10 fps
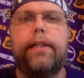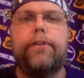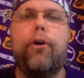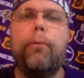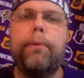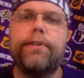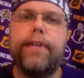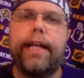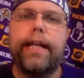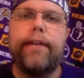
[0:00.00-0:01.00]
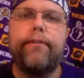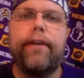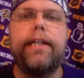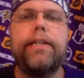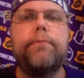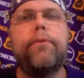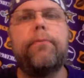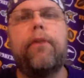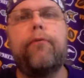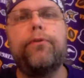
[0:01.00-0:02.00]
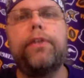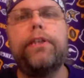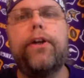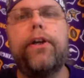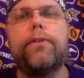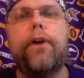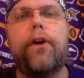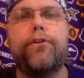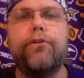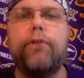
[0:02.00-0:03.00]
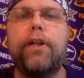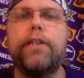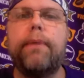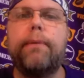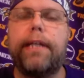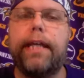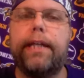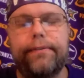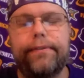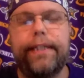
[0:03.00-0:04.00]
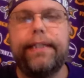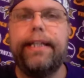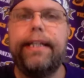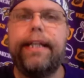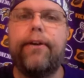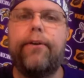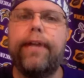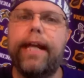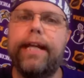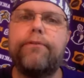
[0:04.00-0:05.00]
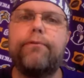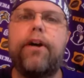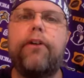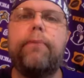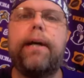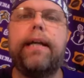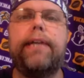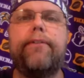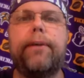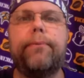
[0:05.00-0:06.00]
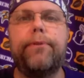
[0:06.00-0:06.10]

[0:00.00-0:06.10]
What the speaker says: To open the second half, the Vikings move the ball 14 yards on 2 runs by McKinnon, and then they go -12 by giving up 2